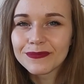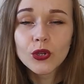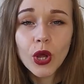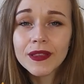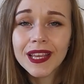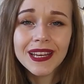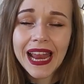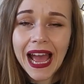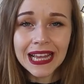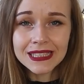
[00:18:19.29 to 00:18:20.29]
Not that it
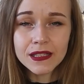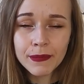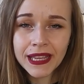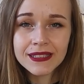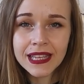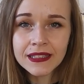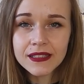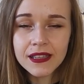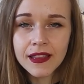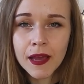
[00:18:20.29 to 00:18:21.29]
has to make
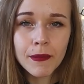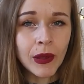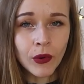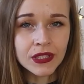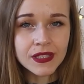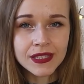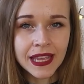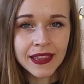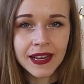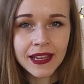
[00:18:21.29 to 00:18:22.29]
sense to them. I want to
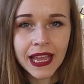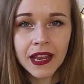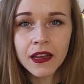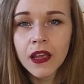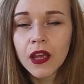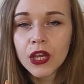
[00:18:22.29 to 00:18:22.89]
say that again.